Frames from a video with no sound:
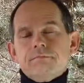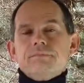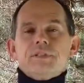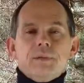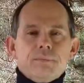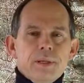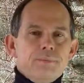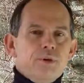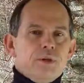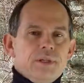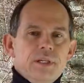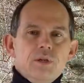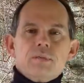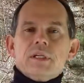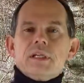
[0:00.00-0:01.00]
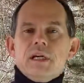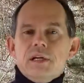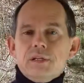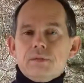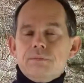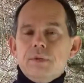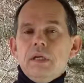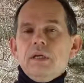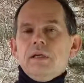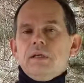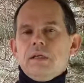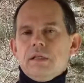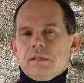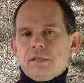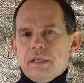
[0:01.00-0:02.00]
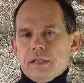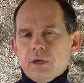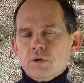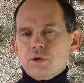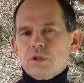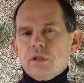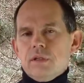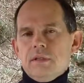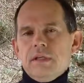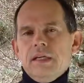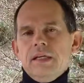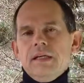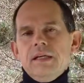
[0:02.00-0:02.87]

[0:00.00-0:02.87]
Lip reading: Simply put, Human Cusp is the notion